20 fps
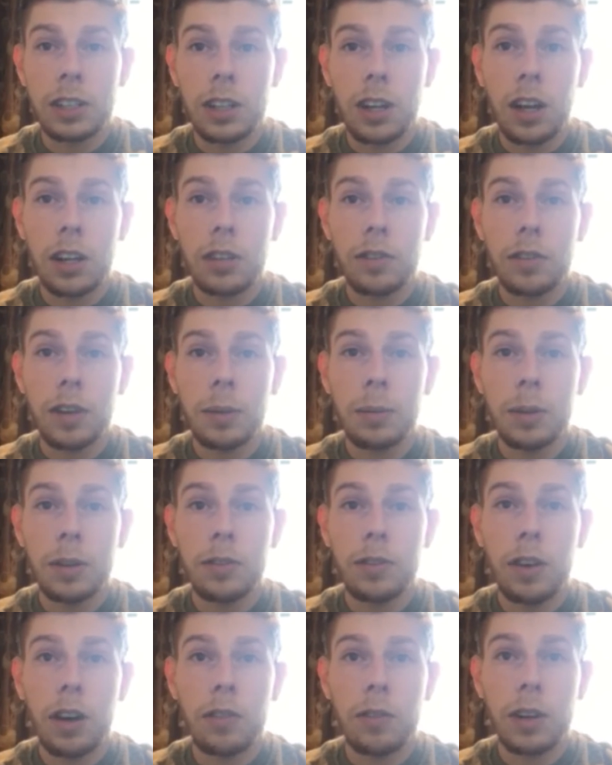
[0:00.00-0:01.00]
so under
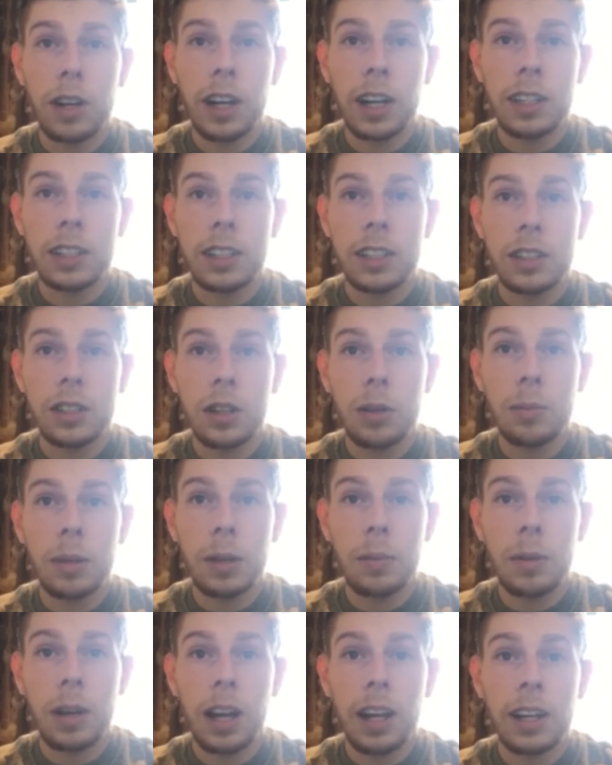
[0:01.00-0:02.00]
3.5 180s could be
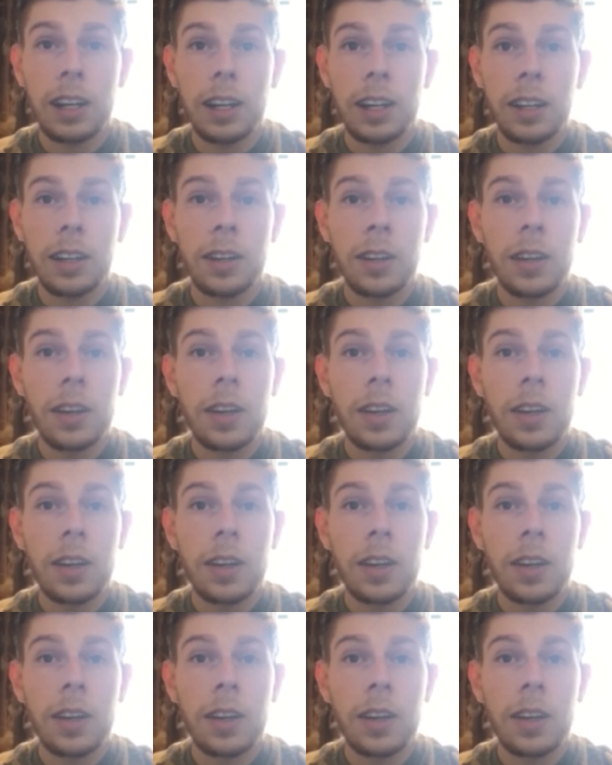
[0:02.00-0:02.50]
a play here.